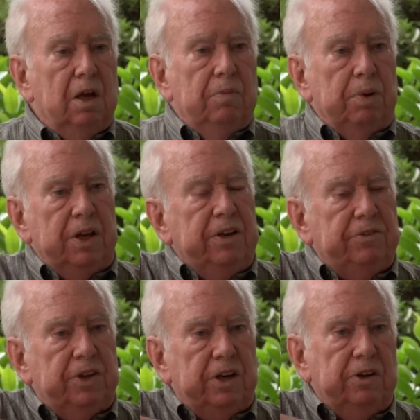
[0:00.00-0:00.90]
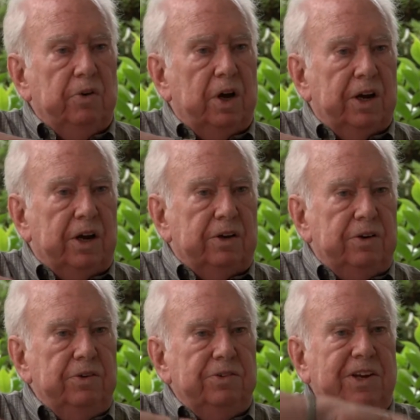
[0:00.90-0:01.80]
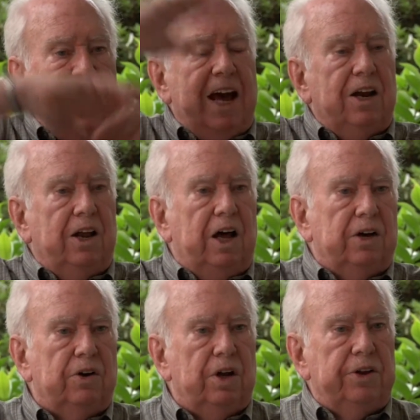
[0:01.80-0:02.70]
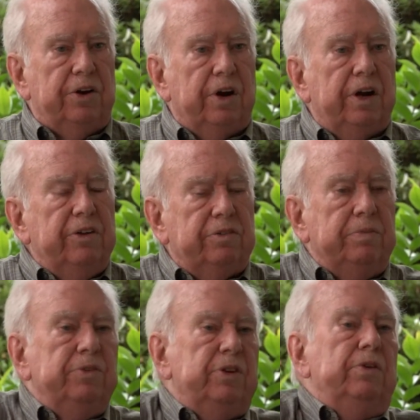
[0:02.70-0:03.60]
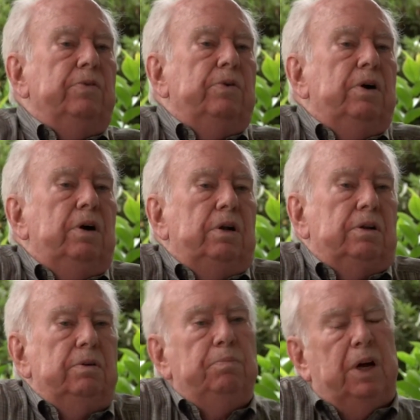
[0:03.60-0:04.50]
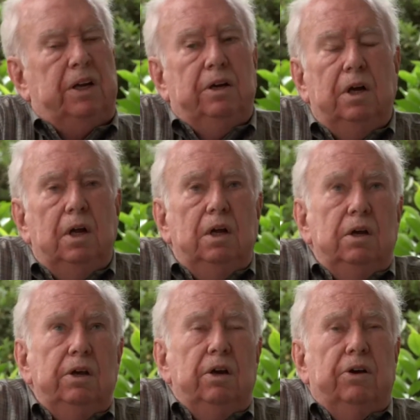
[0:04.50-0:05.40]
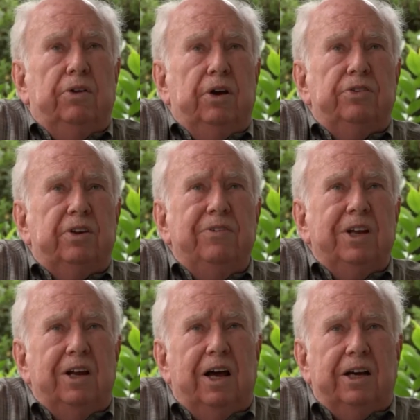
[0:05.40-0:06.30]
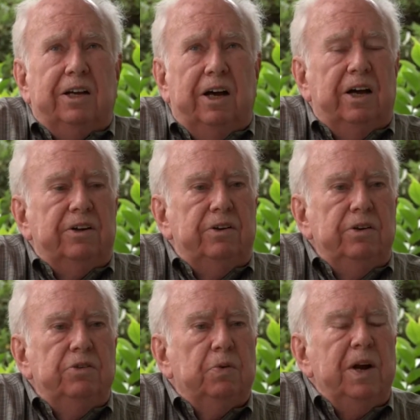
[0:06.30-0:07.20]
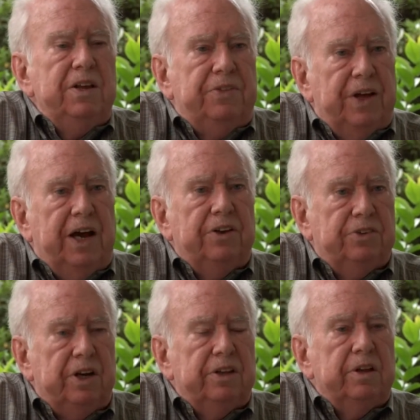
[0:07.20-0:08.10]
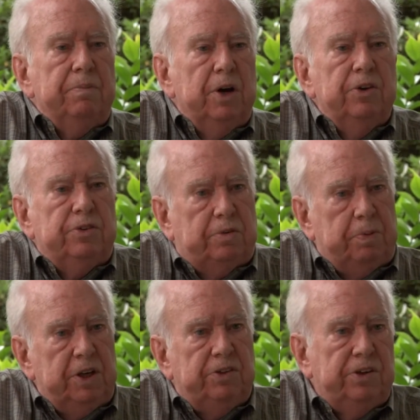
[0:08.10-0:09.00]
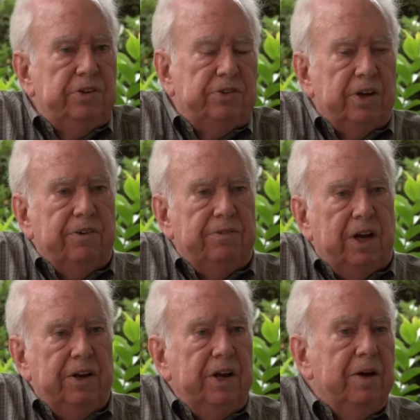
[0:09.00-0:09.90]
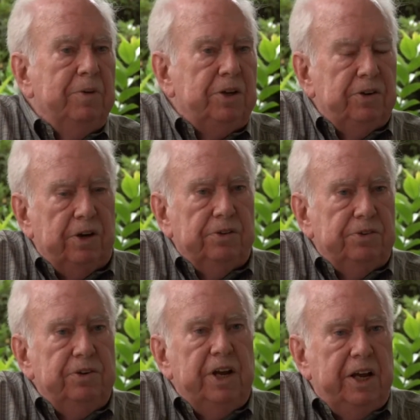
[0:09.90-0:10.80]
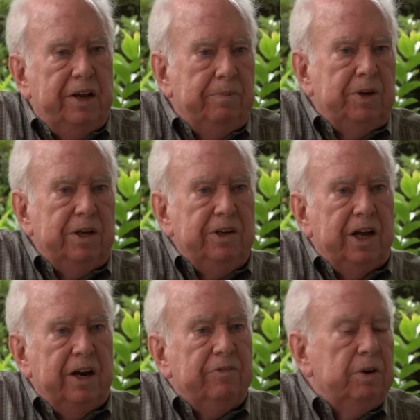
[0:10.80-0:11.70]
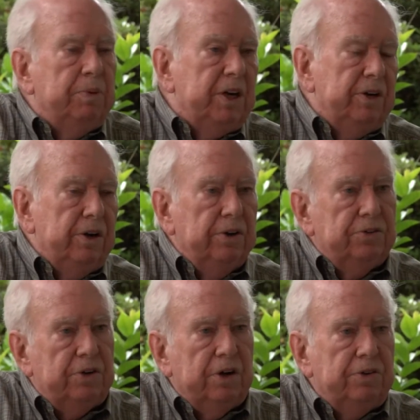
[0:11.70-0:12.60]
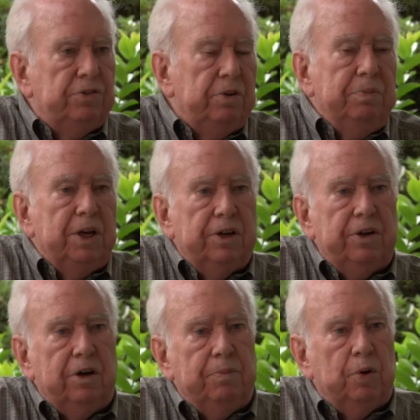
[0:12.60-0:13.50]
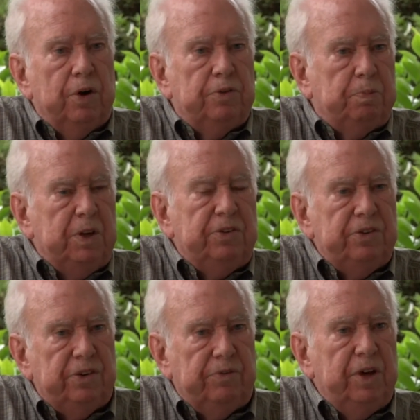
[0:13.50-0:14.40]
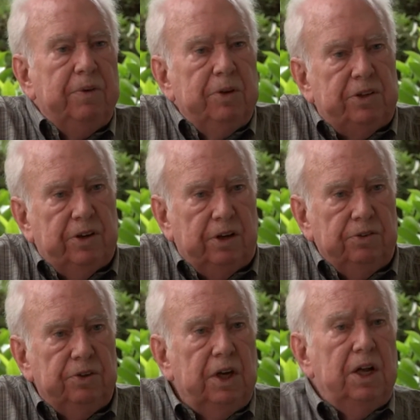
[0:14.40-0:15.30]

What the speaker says: believes that you ought to catalog all the organisms in the world. But, there are something like 20,000 at the most species of nematodes named, and yet everybody knows there are 2 million or more species of nematodes.